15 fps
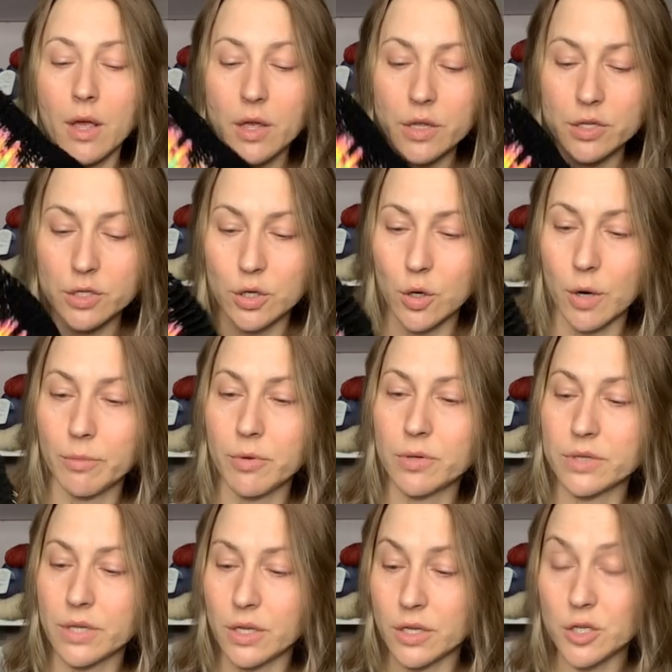So I'm
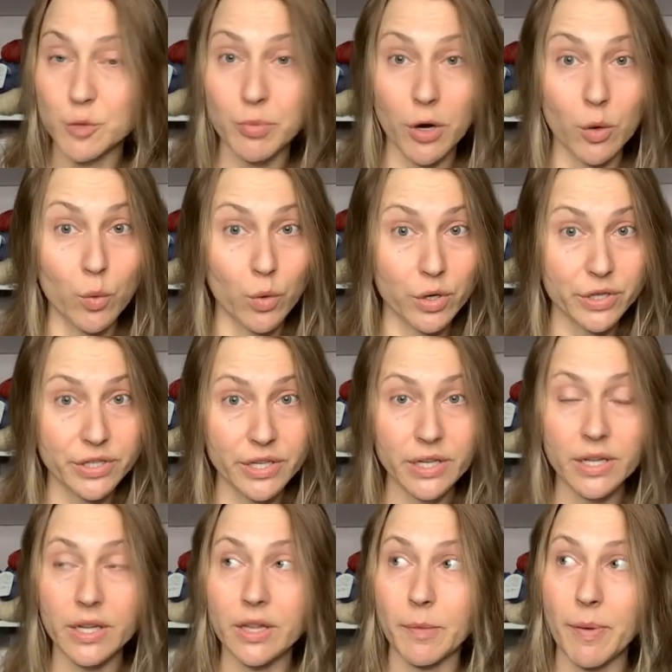using Sprout
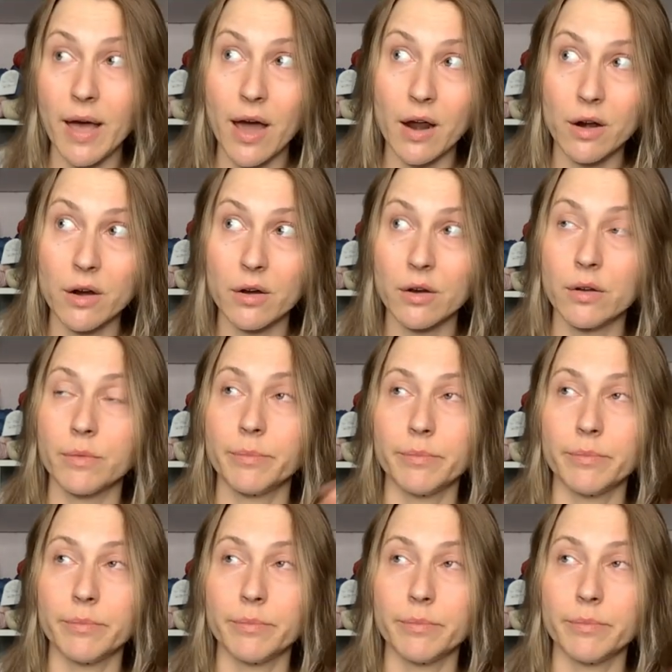Worsted. The pattern...